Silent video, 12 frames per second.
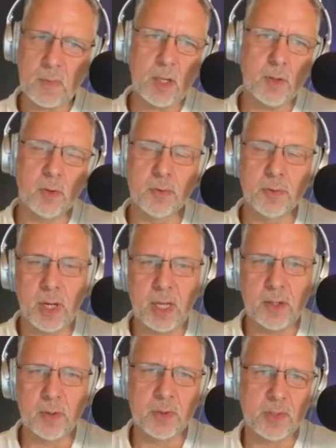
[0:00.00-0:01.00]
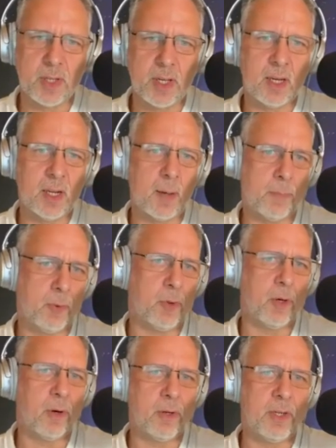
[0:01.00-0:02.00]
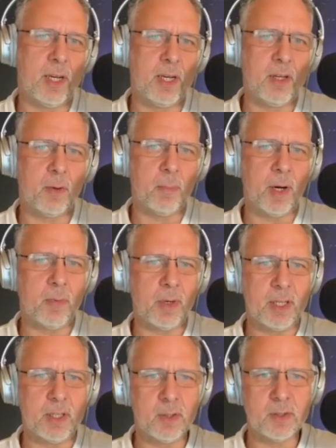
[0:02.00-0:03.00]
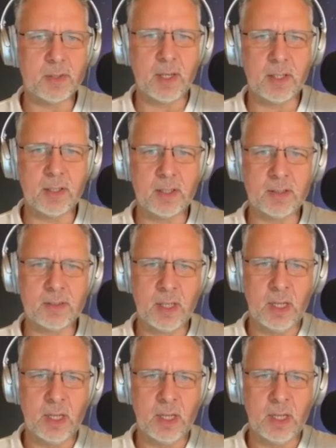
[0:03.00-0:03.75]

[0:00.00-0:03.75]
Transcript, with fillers: Don't forget to sign up to our daily or biweekly newsletters.